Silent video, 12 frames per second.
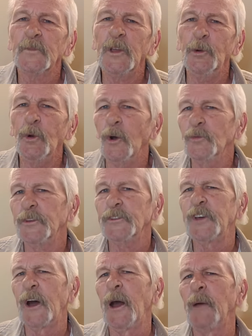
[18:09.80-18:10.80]
He wrote, The
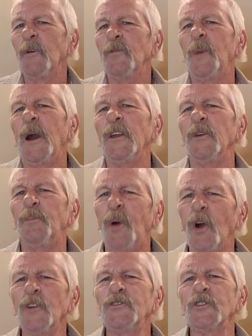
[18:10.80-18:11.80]
time of my
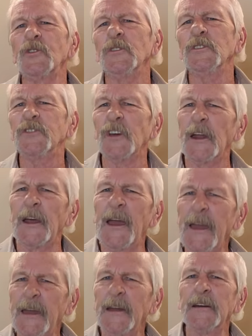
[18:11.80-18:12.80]
departure is at
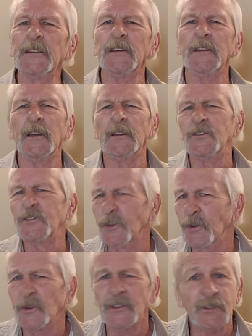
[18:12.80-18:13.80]
hand, and, and
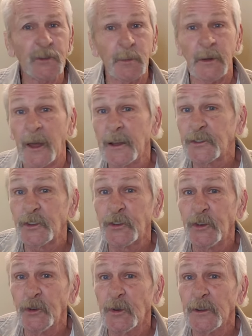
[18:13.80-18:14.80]
soon he's to be
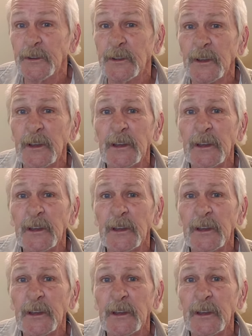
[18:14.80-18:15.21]
executed